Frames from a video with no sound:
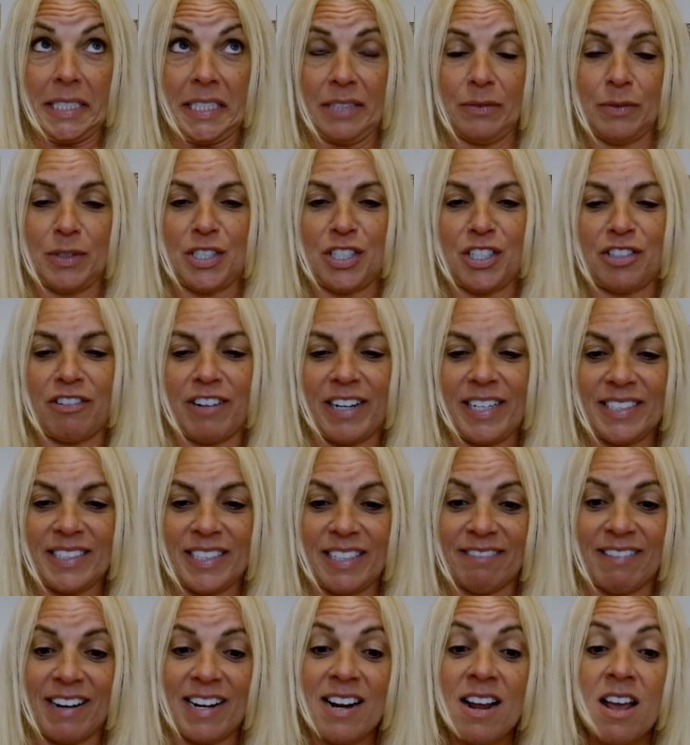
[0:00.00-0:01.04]
which is
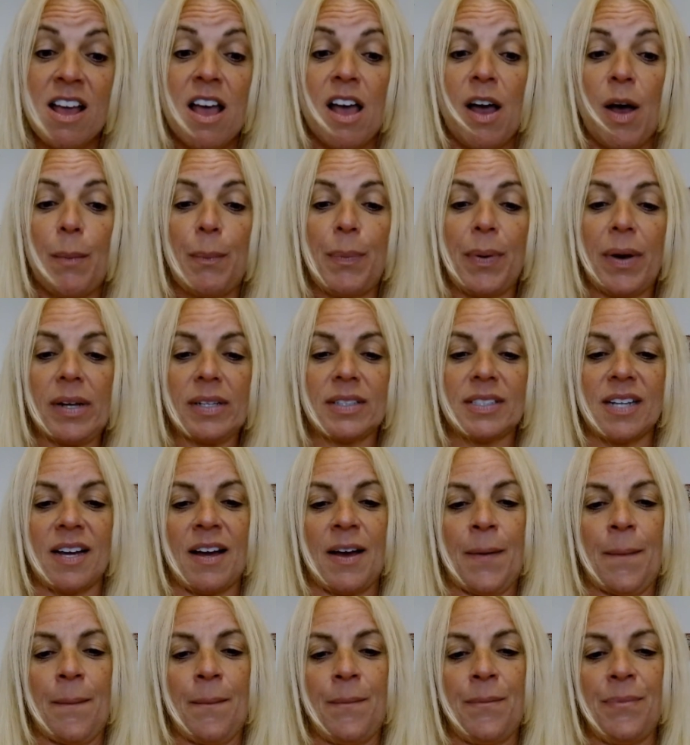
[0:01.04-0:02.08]
crazy, right? But
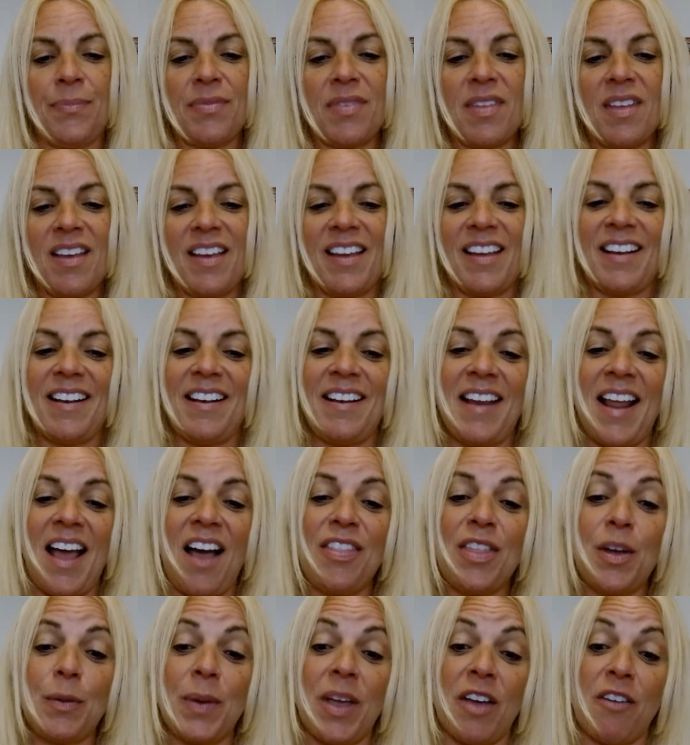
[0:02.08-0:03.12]
now
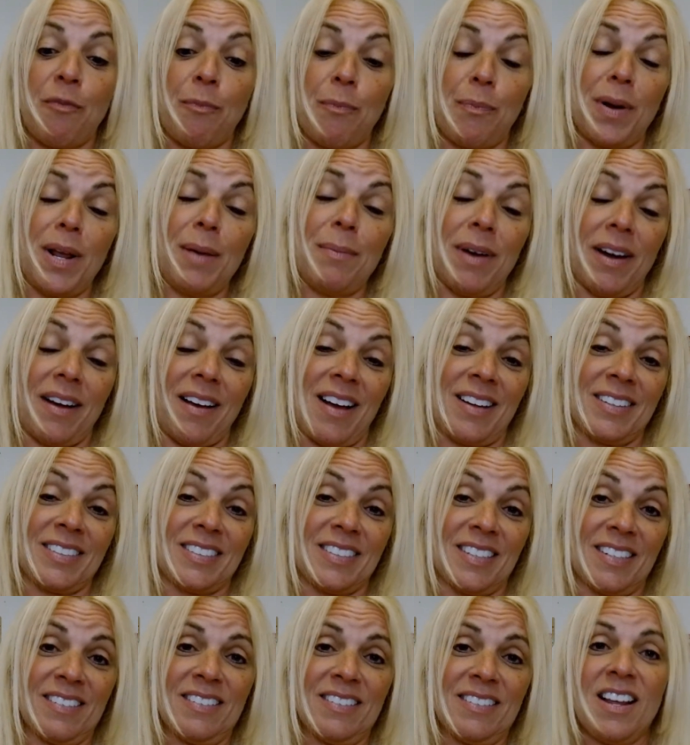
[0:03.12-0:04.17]
that we have prima
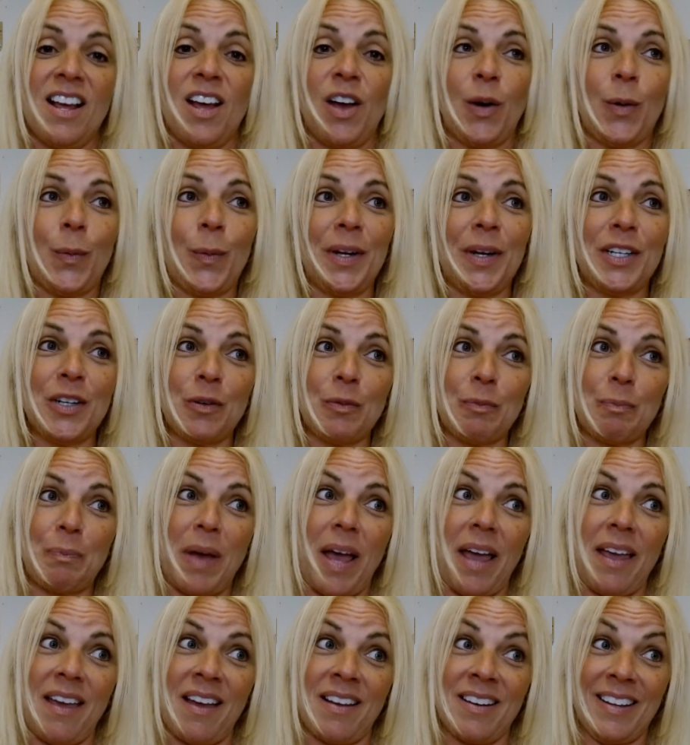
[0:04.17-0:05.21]
casa, we don't
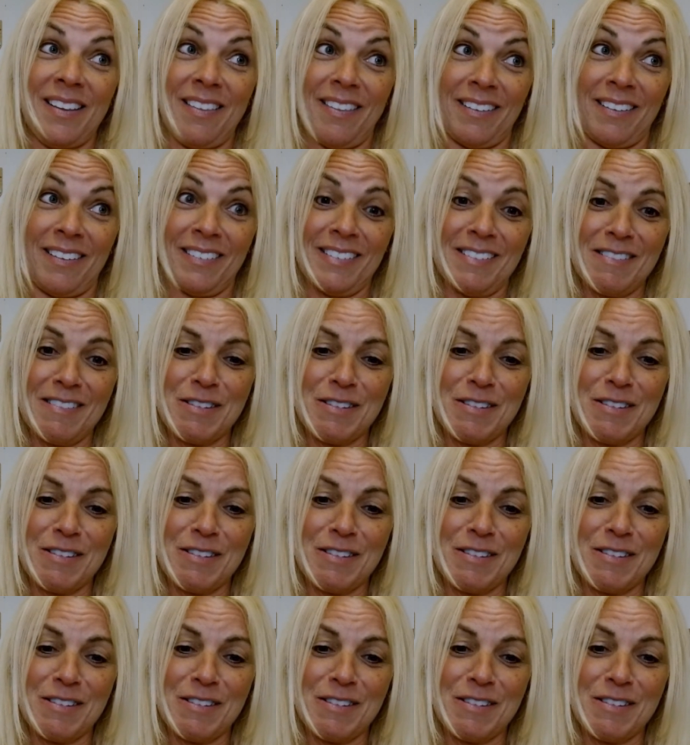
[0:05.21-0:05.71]
pay anything.